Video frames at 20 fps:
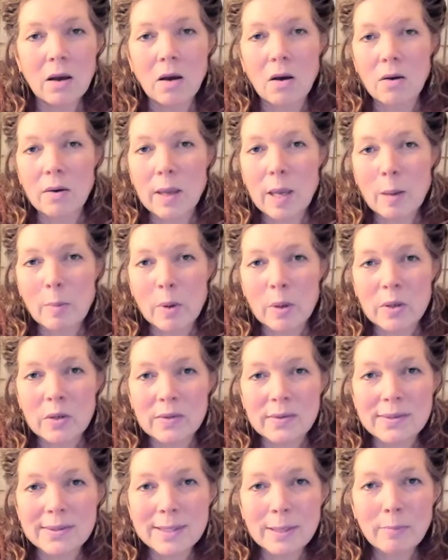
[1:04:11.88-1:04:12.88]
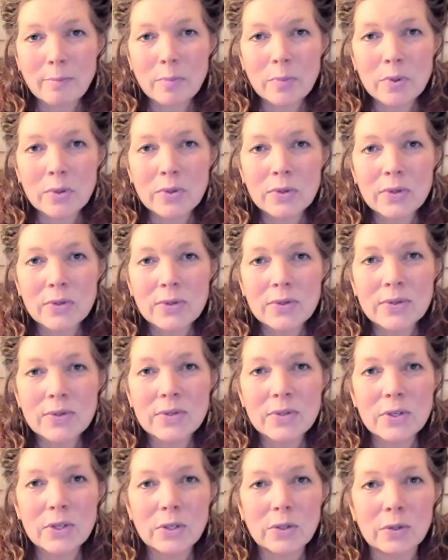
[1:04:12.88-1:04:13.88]
alchemical
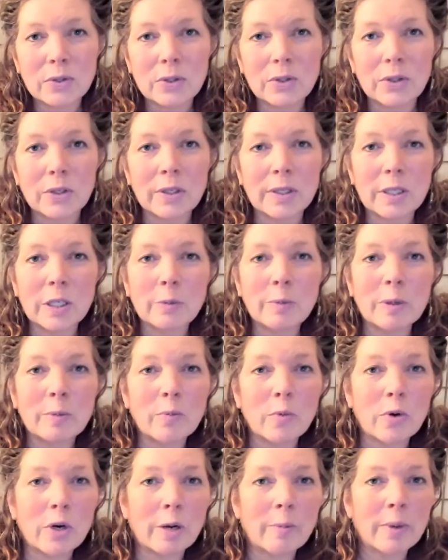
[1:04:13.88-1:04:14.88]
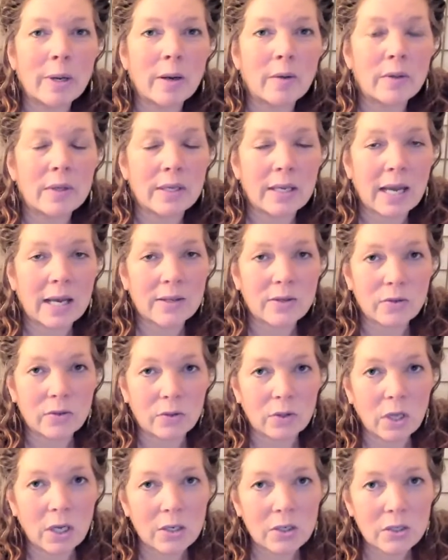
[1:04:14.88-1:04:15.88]
symbols, to learn a little bit more about the
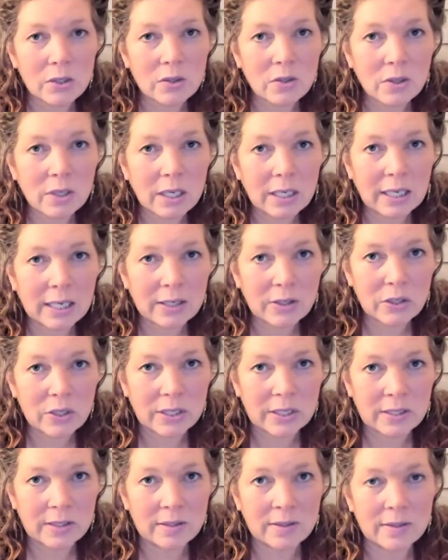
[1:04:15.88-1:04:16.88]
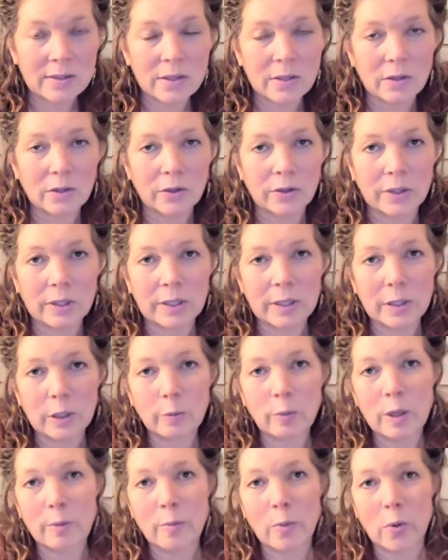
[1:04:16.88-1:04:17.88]
astrological connections, to learn a little
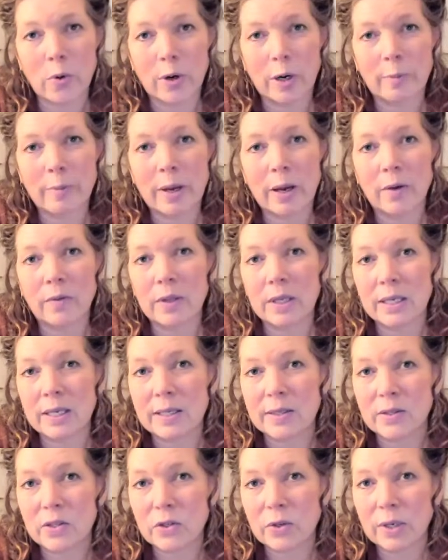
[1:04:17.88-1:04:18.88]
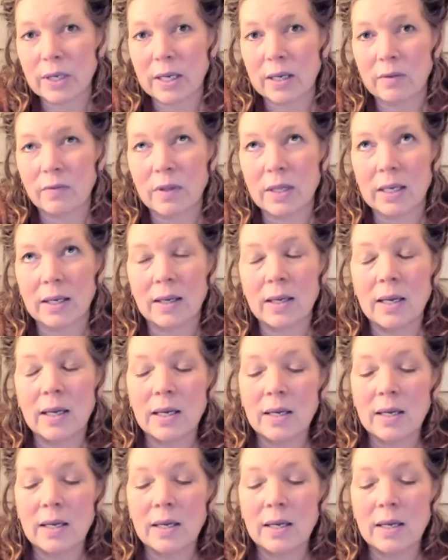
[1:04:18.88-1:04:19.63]
bit more about the history of the